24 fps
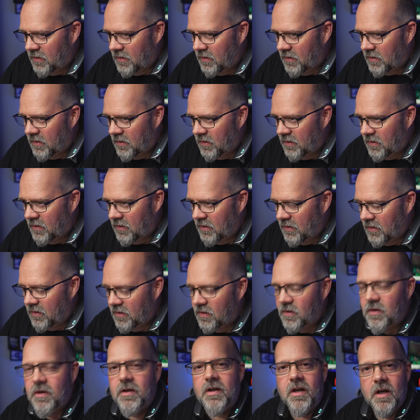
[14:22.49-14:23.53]
And
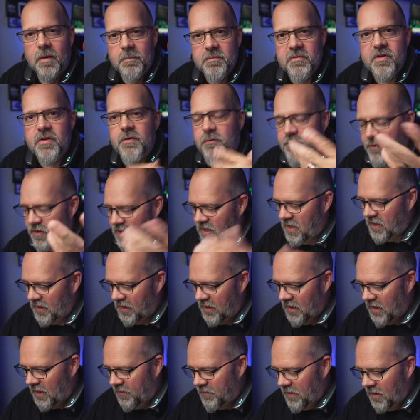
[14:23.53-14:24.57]
here comes the fan
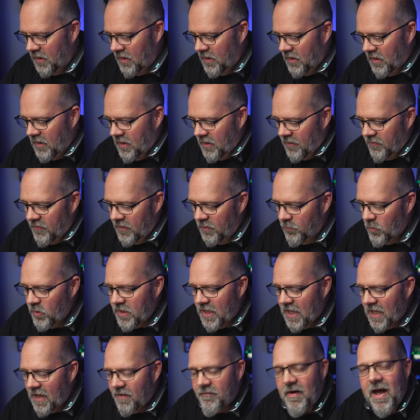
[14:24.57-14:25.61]
again. Then we
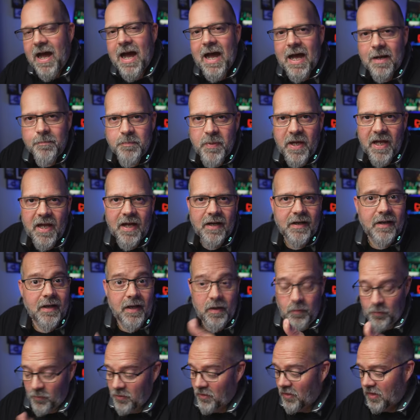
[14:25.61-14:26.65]
have Hot Pack. Now,
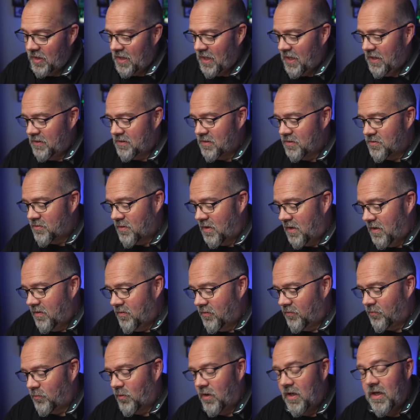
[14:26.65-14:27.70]
I'd really hate to try
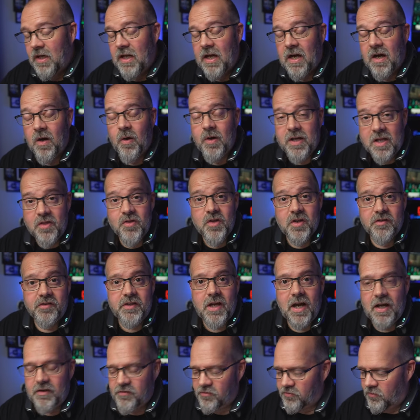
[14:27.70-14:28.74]
this right now in this
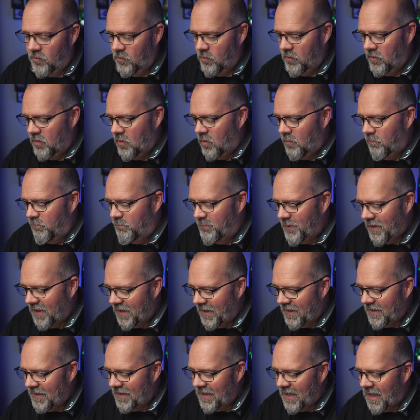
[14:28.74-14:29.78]
hot studio,
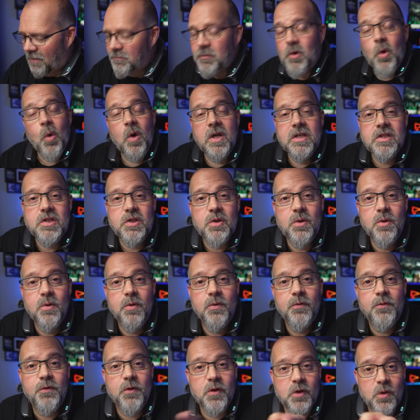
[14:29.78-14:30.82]
but I'm going
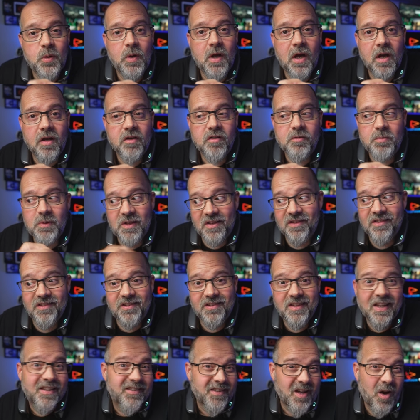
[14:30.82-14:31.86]
to for you guys
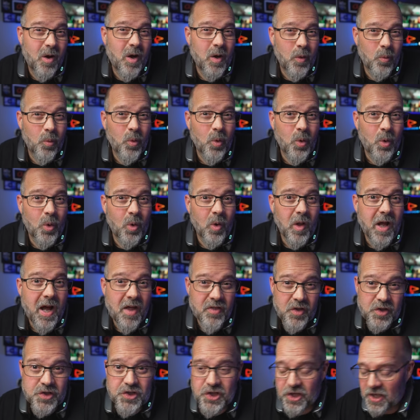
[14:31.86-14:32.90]
because that's how I roll
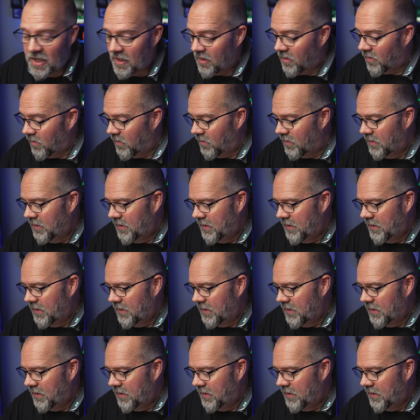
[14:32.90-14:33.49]
on the channel.